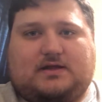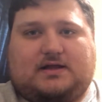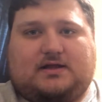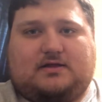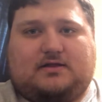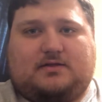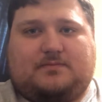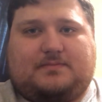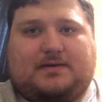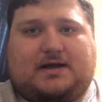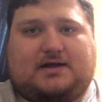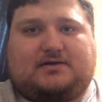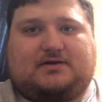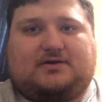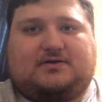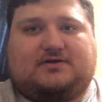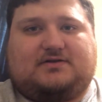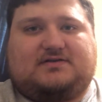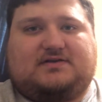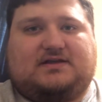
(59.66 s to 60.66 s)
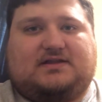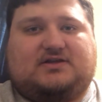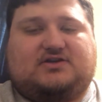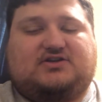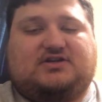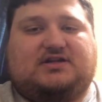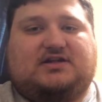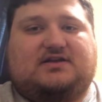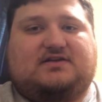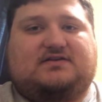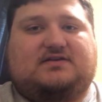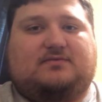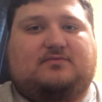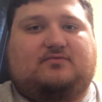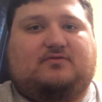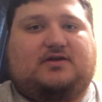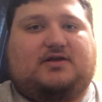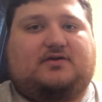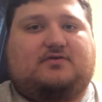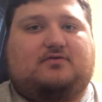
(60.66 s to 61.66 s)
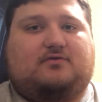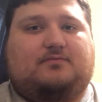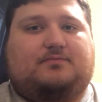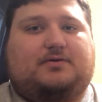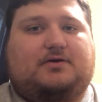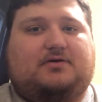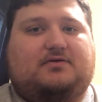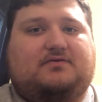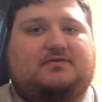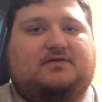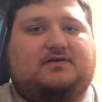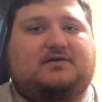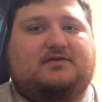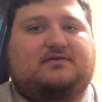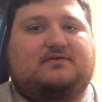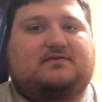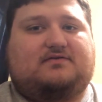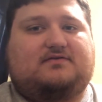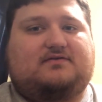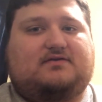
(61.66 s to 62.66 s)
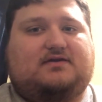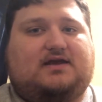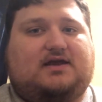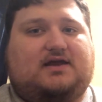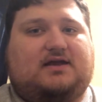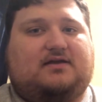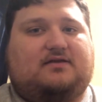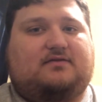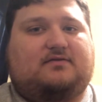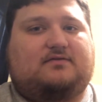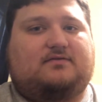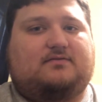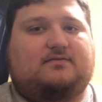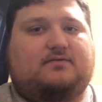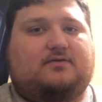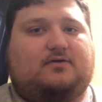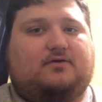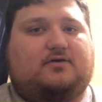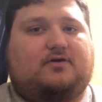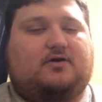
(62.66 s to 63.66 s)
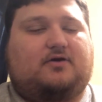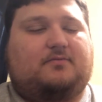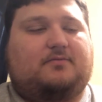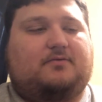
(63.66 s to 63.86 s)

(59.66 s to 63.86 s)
And on the back you can see that she does some really cool poses, and her card